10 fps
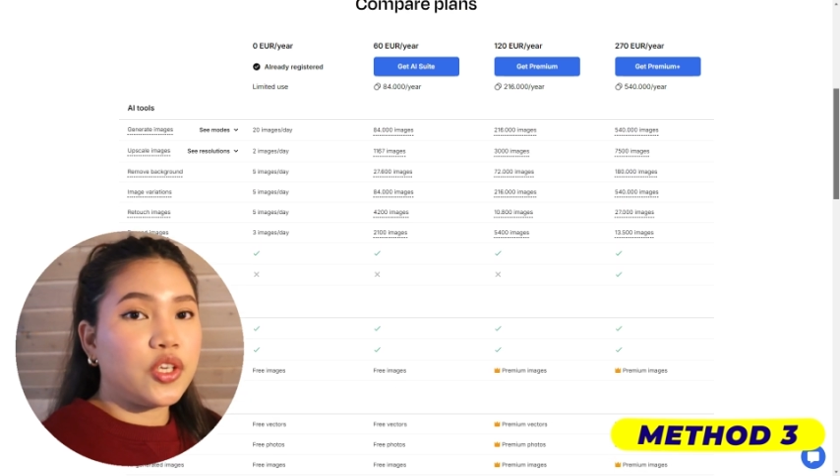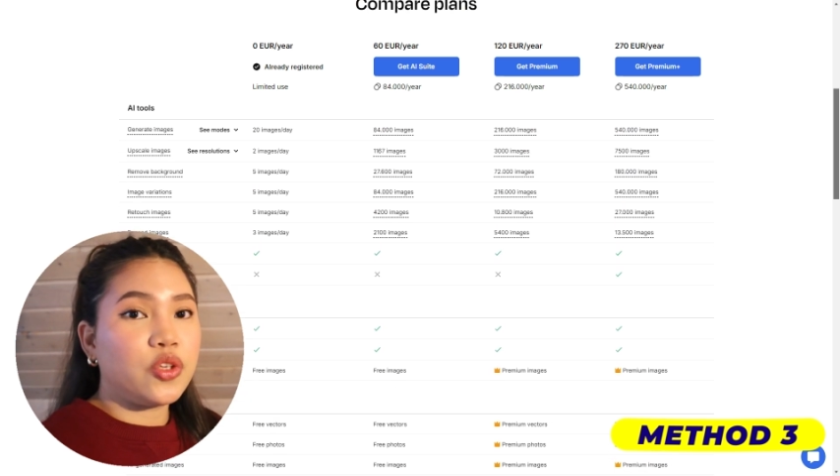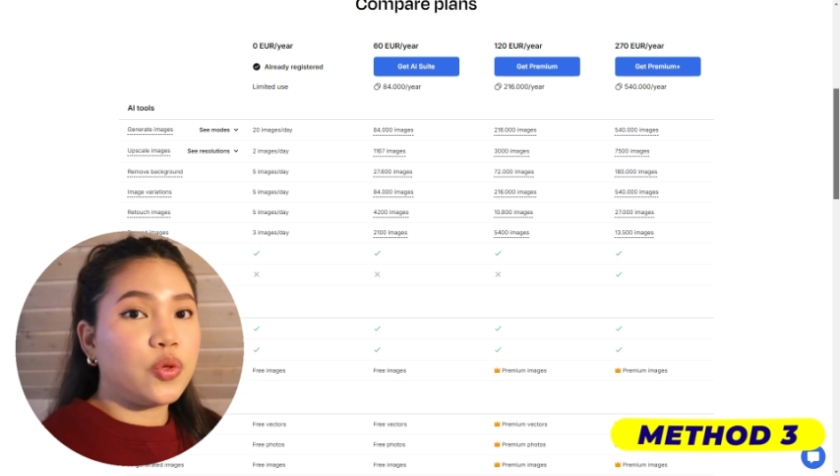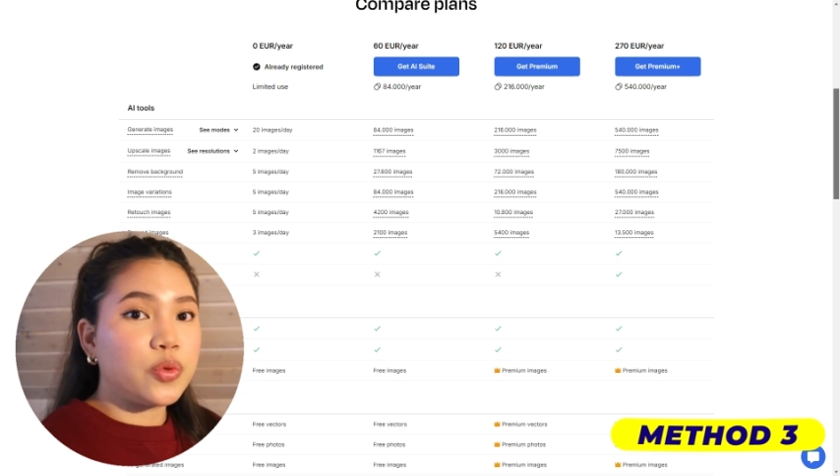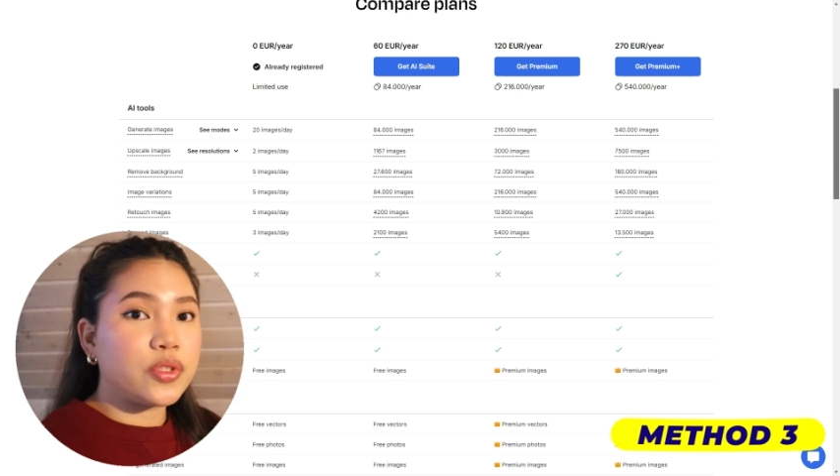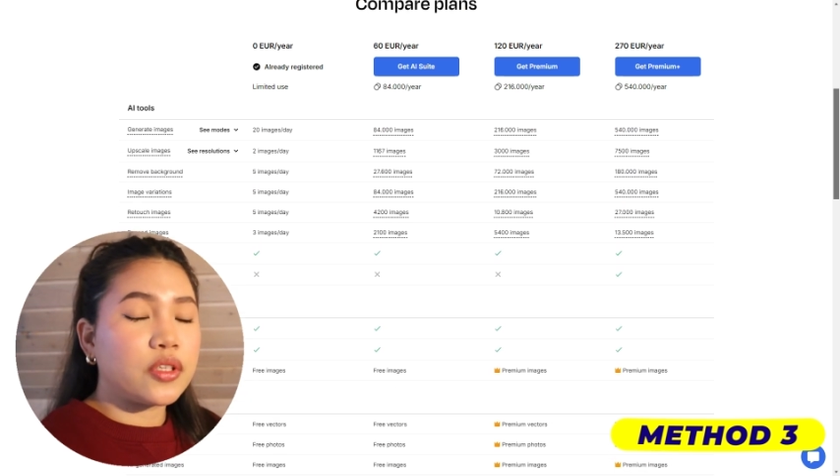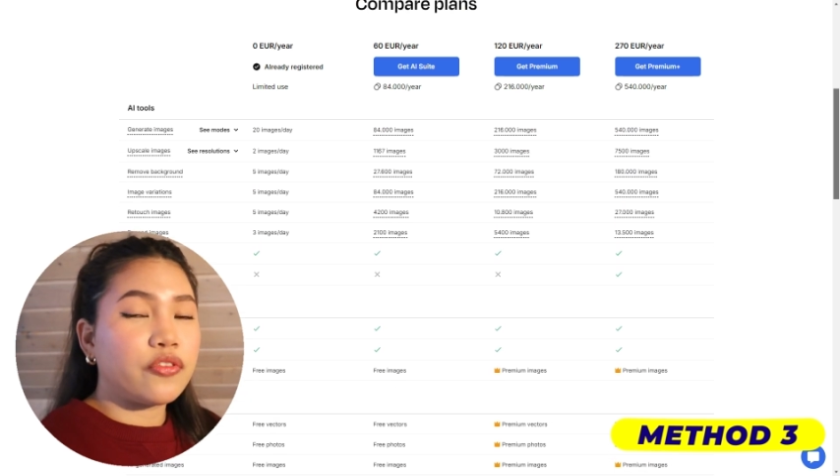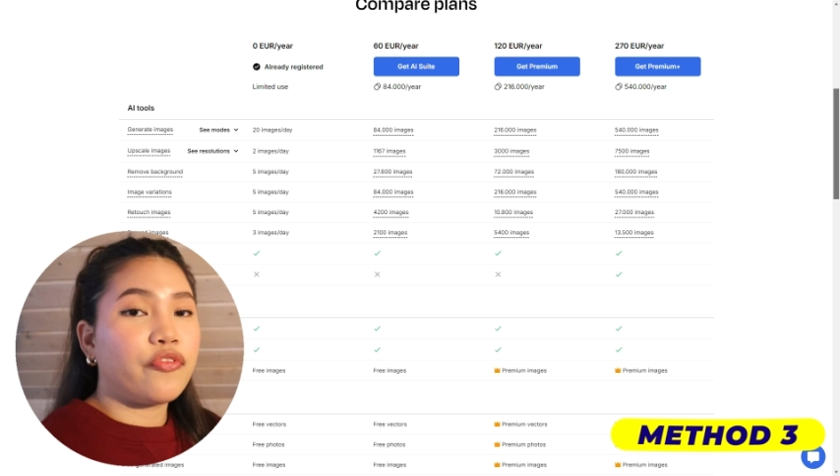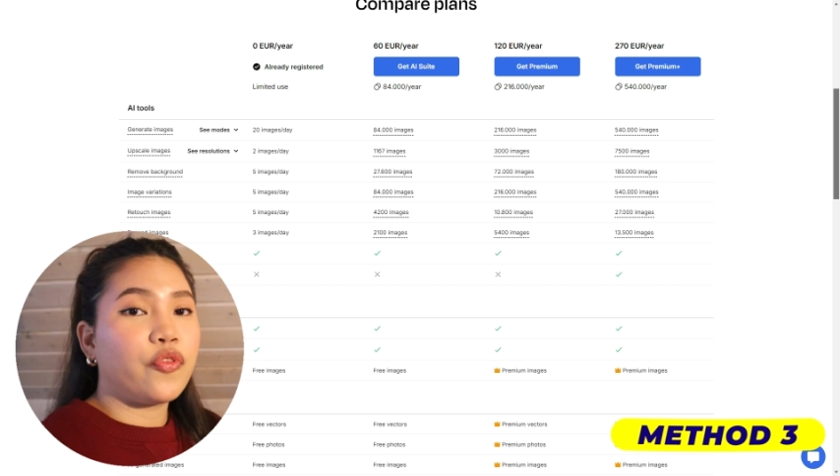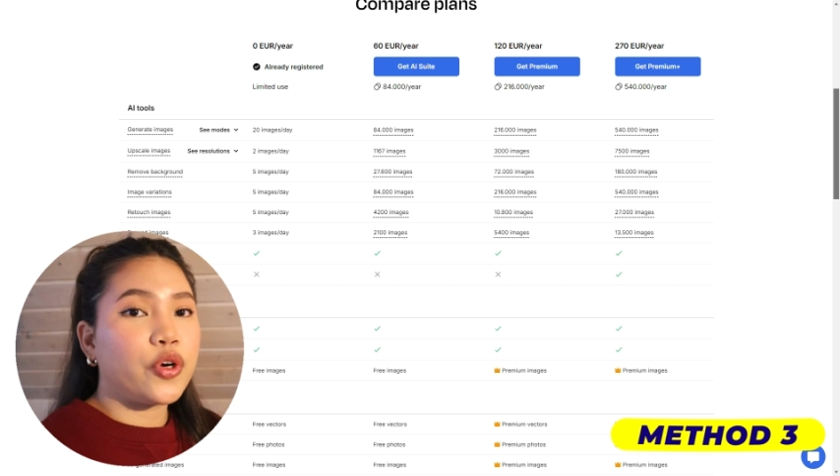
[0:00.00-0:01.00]
use it
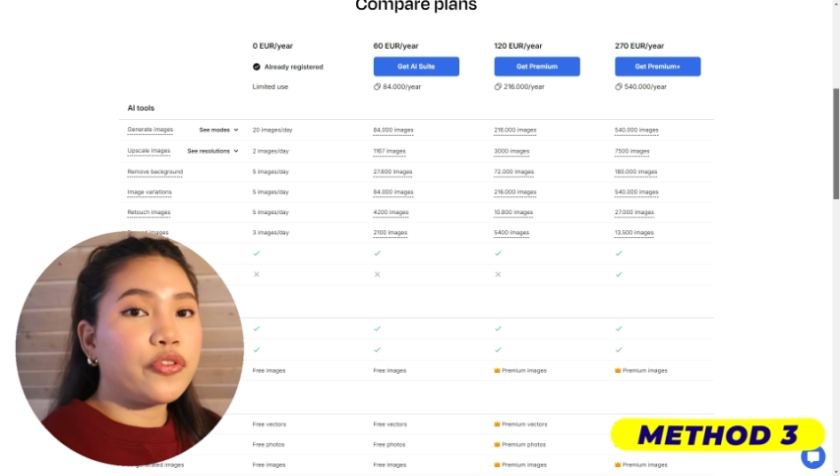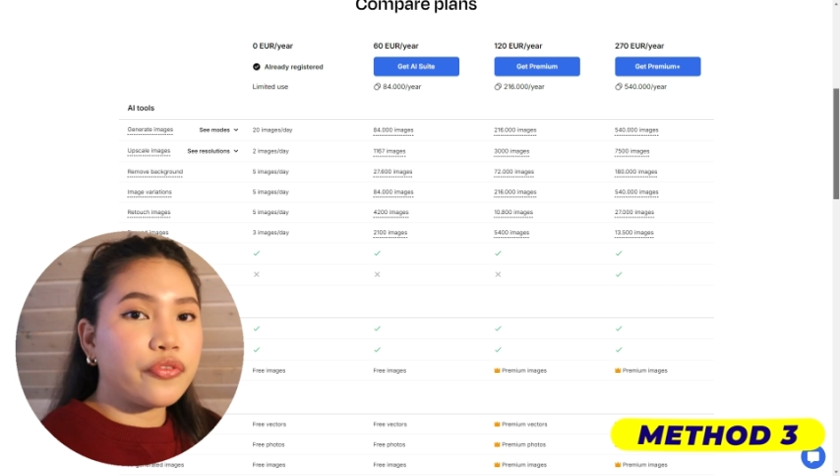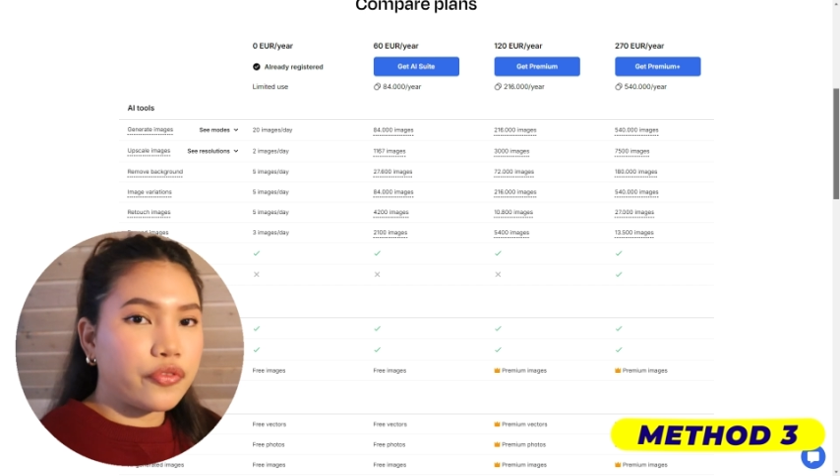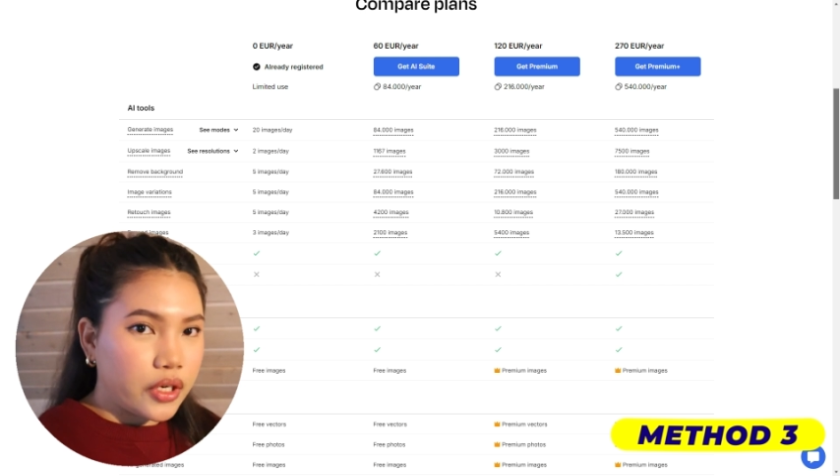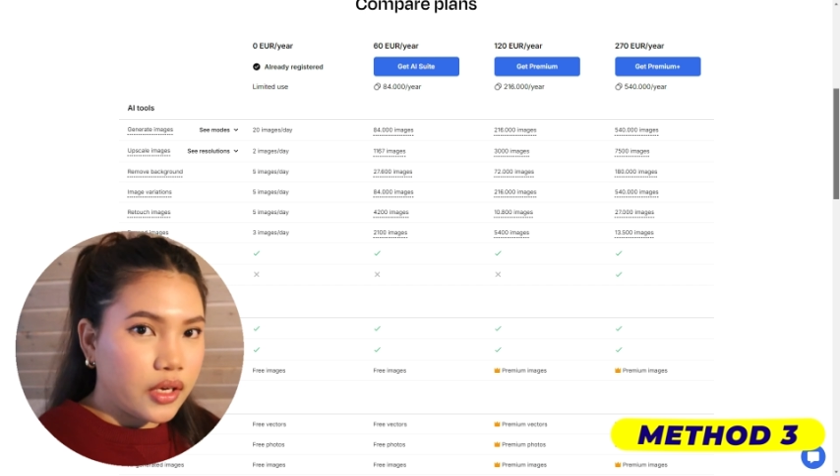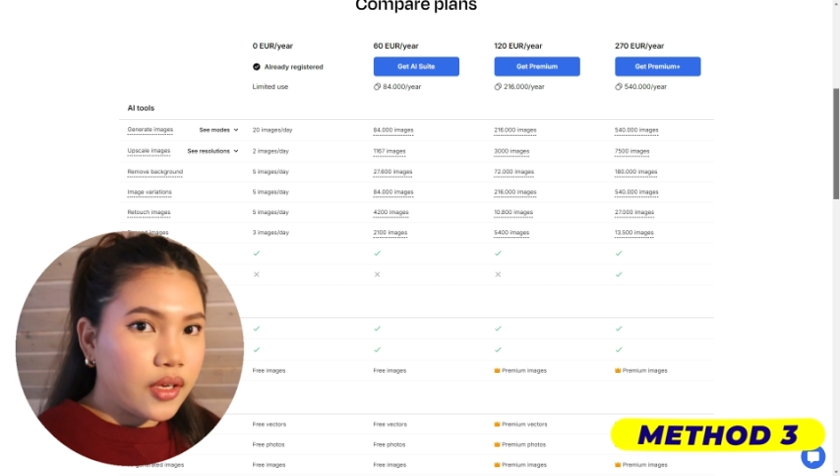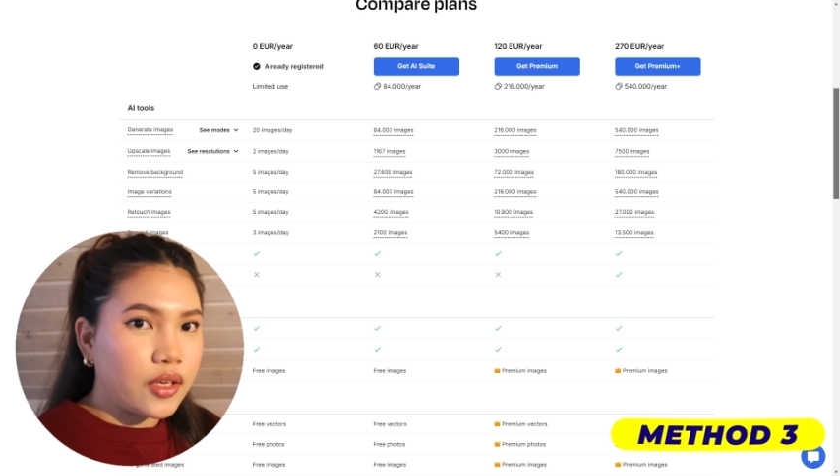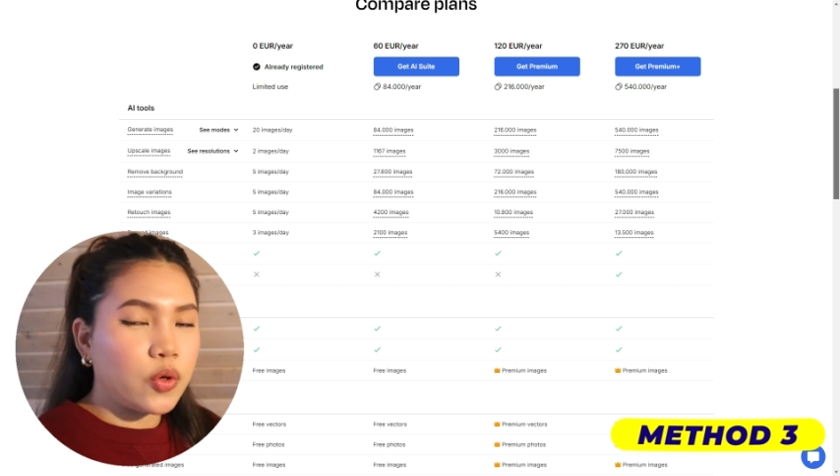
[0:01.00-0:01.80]
for free.